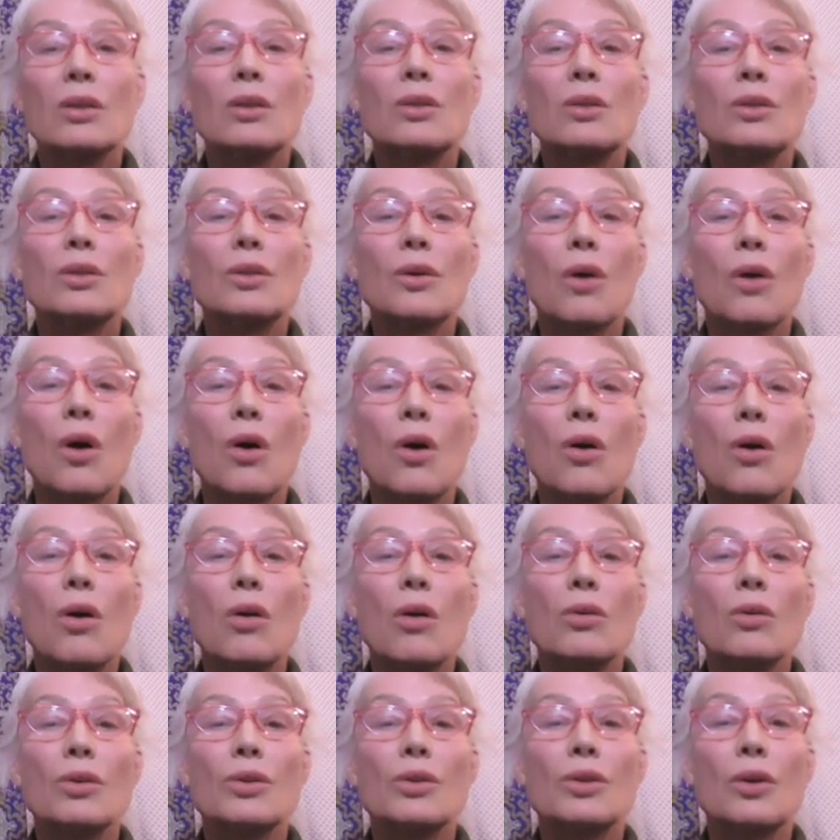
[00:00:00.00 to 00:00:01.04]
you
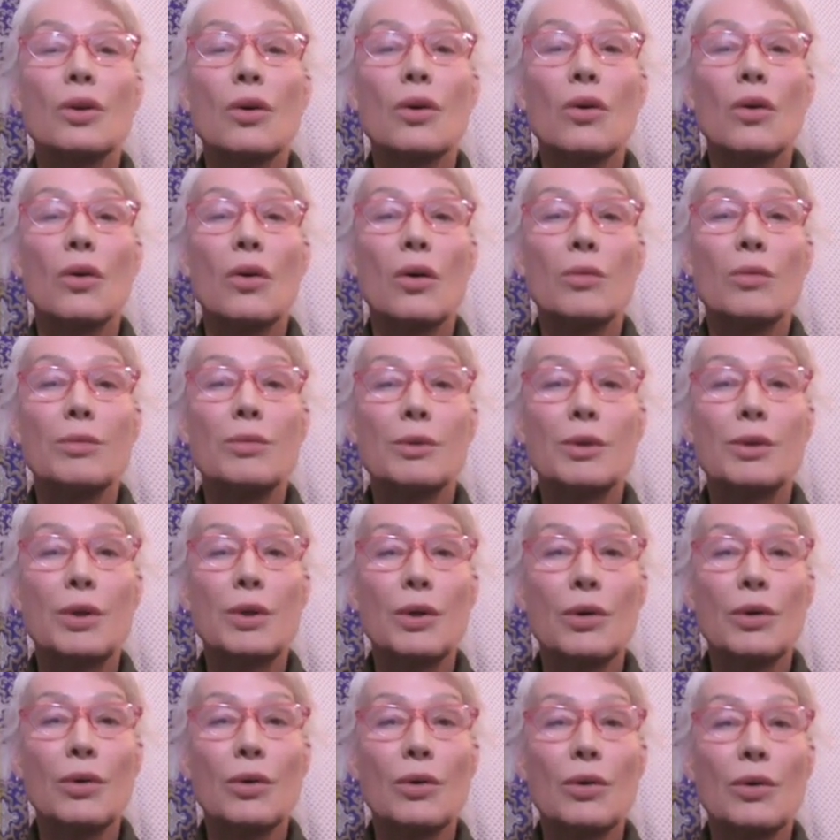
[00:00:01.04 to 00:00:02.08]
also
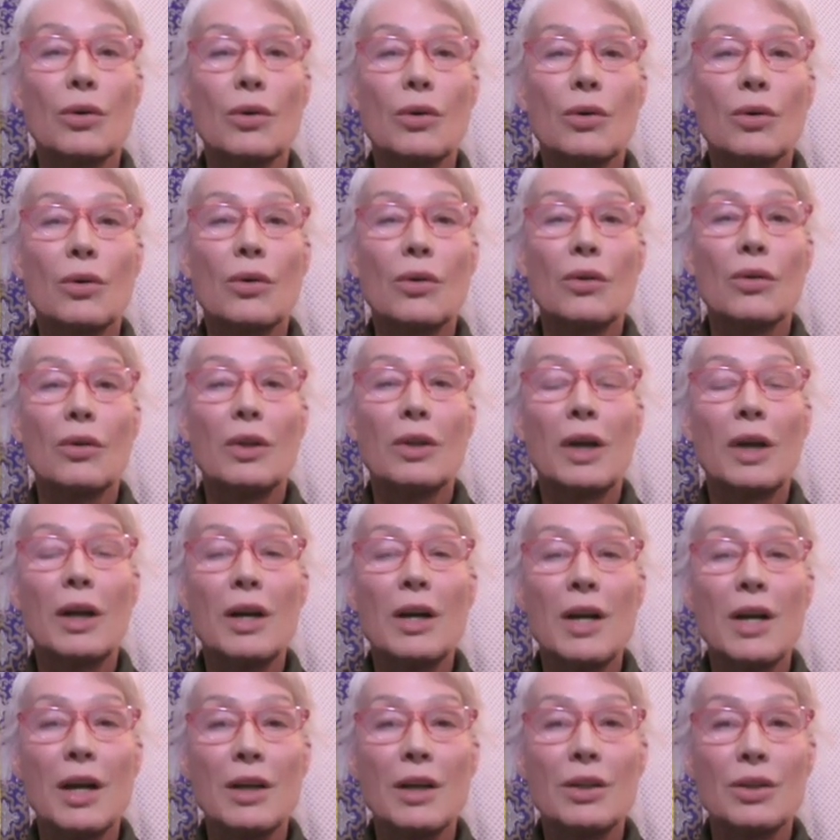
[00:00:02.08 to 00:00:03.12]
obscure their
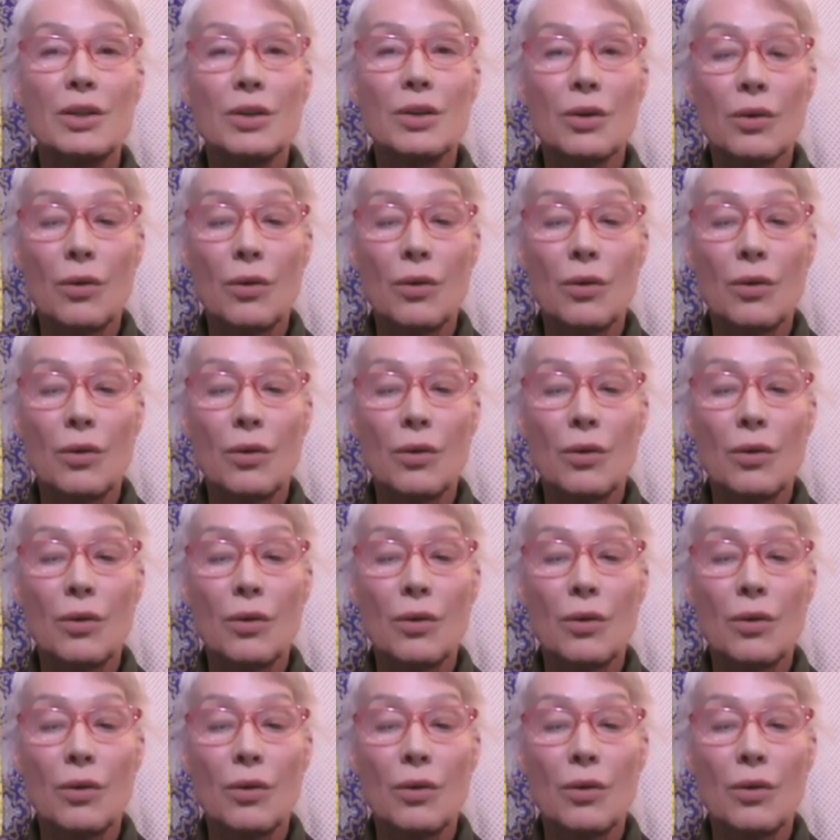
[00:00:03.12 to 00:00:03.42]
nature.